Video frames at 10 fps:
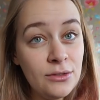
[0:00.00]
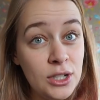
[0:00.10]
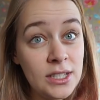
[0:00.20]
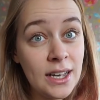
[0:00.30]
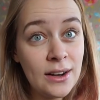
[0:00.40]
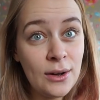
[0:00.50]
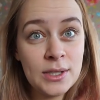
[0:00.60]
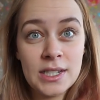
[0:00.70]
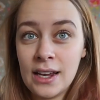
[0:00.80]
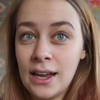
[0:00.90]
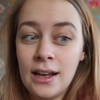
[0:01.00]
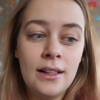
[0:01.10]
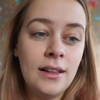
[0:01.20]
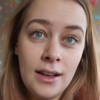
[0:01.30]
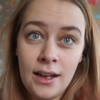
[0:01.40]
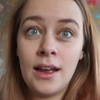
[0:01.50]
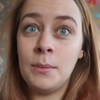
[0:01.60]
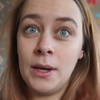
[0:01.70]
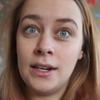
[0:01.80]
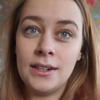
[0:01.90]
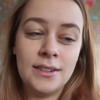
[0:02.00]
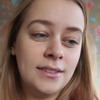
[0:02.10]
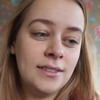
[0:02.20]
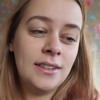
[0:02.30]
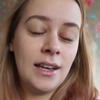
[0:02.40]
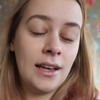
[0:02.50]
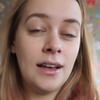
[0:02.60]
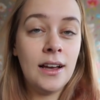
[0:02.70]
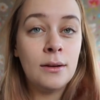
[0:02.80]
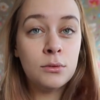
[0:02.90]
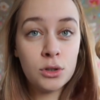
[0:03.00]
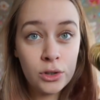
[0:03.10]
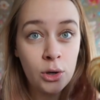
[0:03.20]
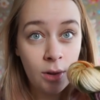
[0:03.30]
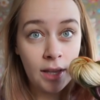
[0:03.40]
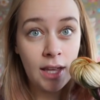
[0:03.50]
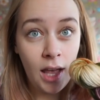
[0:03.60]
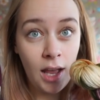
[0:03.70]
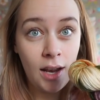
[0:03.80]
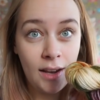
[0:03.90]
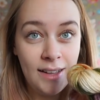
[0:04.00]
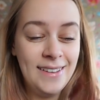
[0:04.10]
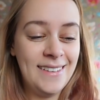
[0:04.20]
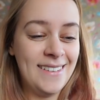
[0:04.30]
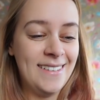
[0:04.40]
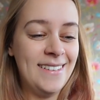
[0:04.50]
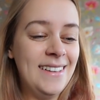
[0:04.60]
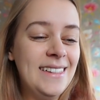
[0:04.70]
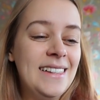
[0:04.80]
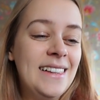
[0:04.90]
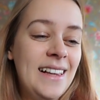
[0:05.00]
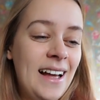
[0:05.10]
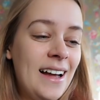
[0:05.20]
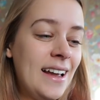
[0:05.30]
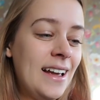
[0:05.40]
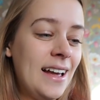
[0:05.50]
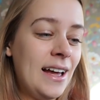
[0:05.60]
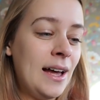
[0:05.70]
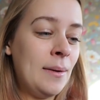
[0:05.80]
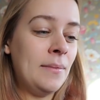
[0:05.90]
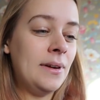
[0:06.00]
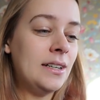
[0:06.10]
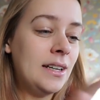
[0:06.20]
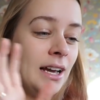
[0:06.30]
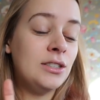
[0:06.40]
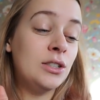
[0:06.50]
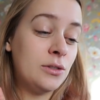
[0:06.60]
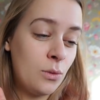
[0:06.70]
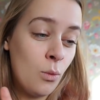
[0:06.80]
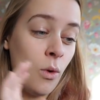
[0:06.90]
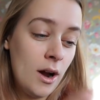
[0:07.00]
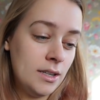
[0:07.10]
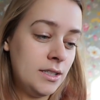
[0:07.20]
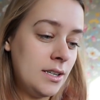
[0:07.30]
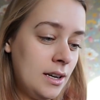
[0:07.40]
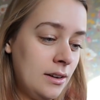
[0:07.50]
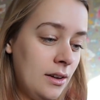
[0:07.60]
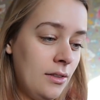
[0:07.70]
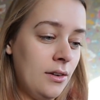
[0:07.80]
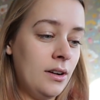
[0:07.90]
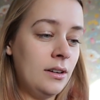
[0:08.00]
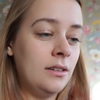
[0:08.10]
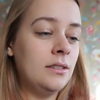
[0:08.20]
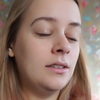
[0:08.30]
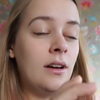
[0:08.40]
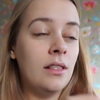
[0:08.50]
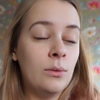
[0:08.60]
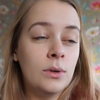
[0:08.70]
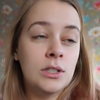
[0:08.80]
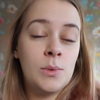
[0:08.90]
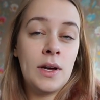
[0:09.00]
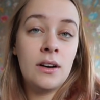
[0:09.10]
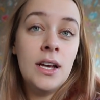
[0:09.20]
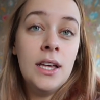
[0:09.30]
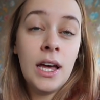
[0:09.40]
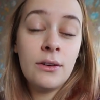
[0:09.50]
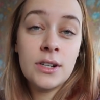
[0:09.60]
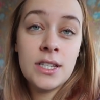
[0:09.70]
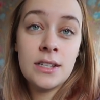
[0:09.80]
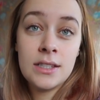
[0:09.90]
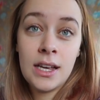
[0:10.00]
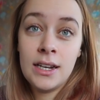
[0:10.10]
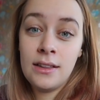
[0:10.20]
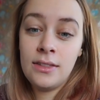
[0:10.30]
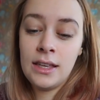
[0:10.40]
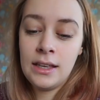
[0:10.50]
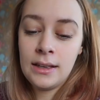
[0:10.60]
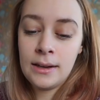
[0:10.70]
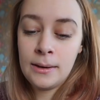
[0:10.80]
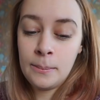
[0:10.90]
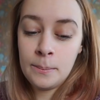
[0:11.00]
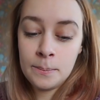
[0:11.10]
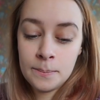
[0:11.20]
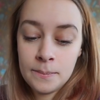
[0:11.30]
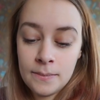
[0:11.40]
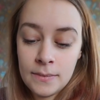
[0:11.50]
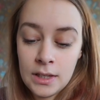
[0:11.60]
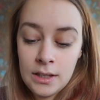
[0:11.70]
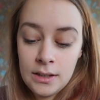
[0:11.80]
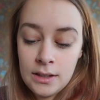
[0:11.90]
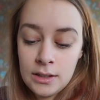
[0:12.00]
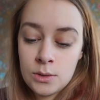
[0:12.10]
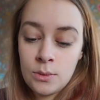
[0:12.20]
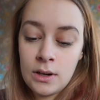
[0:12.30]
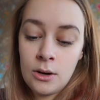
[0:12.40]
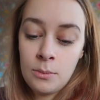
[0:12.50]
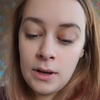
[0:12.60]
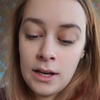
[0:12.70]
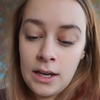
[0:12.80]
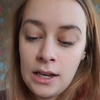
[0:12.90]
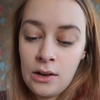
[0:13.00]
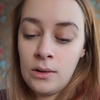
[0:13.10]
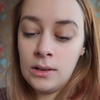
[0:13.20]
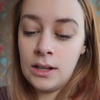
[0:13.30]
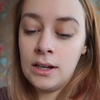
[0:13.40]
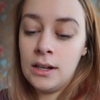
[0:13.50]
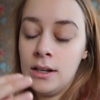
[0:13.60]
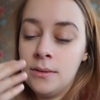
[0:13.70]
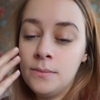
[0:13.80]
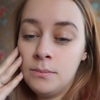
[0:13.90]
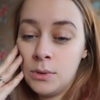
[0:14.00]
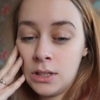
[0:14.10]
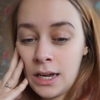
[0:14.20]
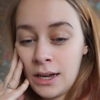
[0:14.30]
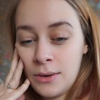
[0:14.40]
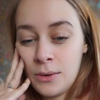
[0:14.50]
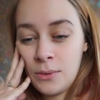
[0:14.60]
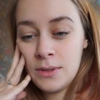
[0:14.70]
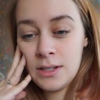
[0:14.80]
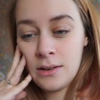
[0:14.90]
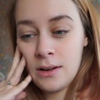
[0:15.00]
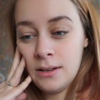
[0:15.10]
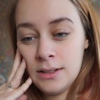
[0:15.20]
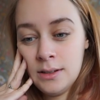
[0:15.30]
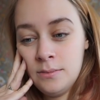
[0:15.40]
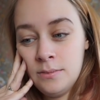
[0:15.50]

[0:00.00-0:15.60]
she's gonna host a cowl, I'm in. Totally in. I just want another colorwork sweater. Ever since I knit the sweater by Olga Butano, what's it called?